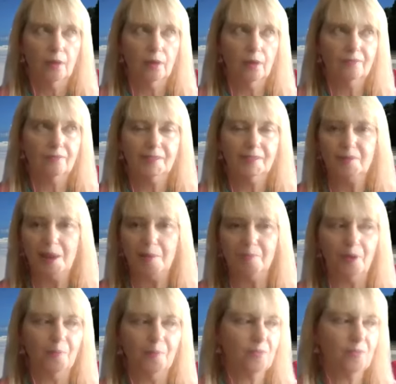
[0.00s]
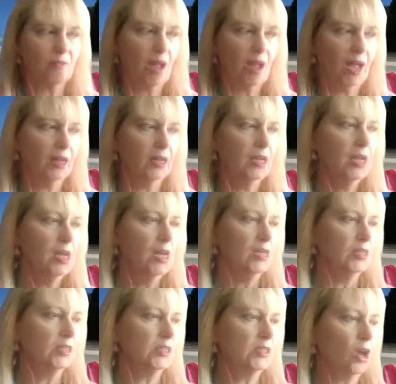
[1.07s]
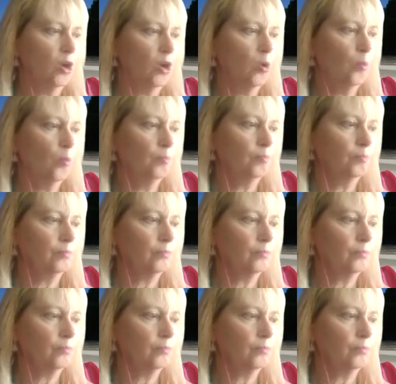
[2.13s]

of September. Okay. So,